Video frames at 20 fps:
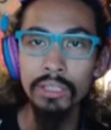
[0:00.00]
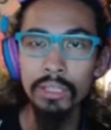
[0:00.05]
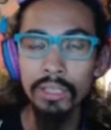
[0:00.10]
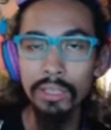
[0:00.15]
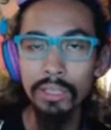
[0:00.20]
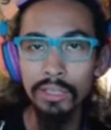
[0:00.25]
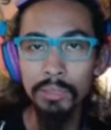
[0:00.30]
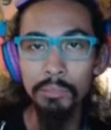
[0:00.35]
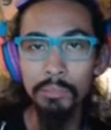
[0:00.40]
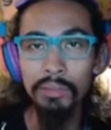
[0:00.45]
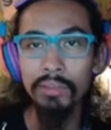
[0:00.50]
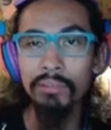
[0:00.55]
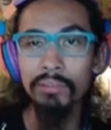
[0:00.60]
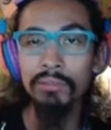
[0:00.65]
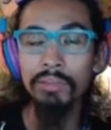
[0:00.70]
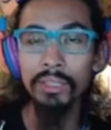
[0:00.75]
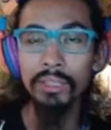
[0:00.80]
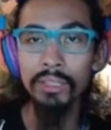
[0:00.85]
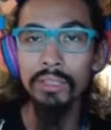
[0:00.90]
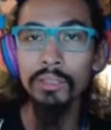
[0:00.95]
I like to play
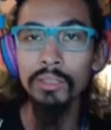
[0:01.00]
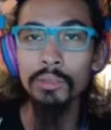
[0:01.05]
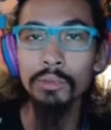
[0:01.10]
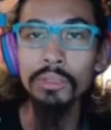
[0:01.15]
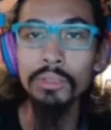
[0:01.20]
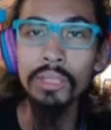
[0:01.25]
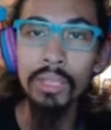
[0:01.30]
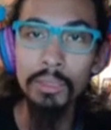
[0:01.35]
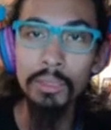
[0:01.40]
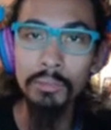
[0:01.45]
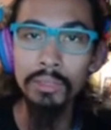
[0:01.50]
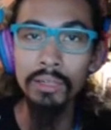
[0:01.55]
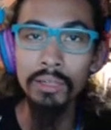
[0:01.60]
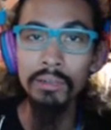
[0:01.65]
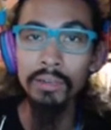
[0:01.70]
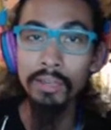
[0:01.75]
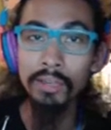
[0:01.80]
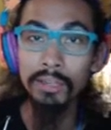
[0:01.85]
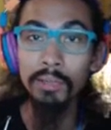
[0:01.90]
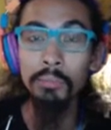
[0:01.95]
really old games that
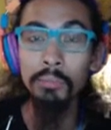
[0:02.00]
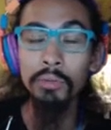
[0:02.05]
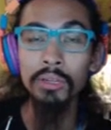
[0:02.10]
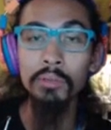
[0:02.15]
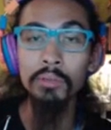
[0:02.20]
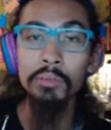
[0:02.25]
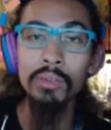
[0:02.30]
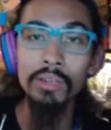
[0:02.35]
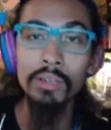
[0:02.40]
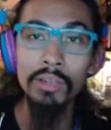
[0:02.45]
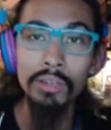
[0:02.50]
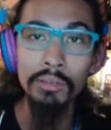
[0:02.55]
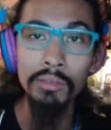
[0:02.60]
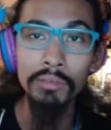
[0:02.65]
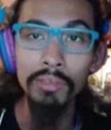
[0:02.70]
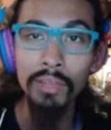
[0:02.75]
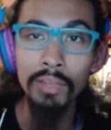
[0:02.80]
like to piss me off,